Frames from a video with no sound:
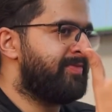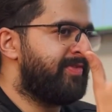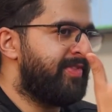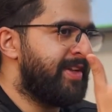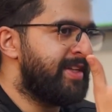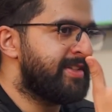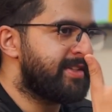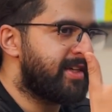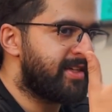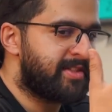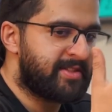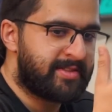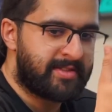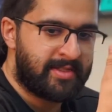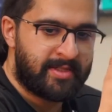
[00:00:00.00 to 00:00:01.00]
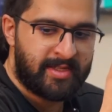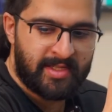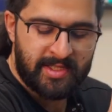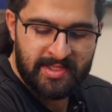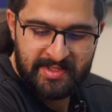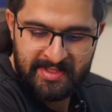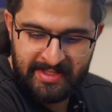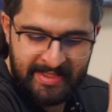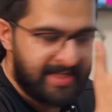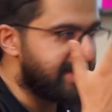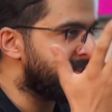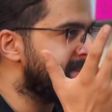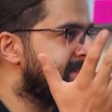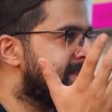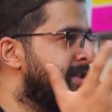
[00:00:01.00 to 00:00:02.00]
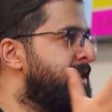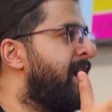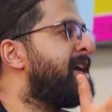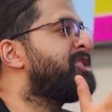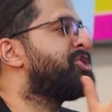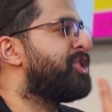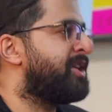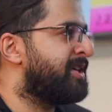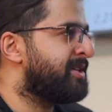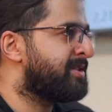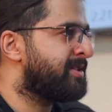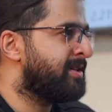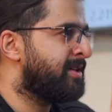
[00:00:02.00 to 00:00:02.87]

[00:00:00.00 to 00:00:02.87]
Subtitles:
feels like it's in nature. It's